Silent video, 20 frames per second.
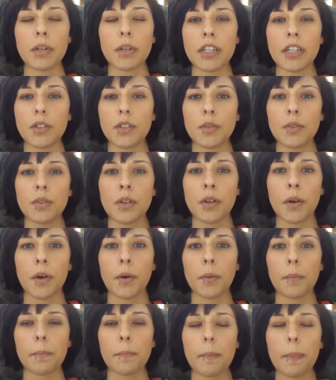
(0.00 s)
But I do
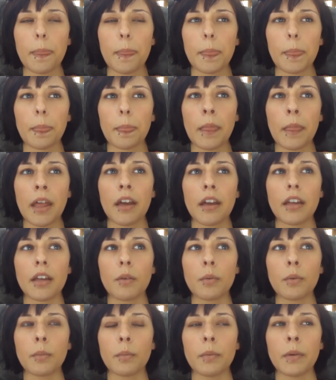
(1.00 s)
know that it will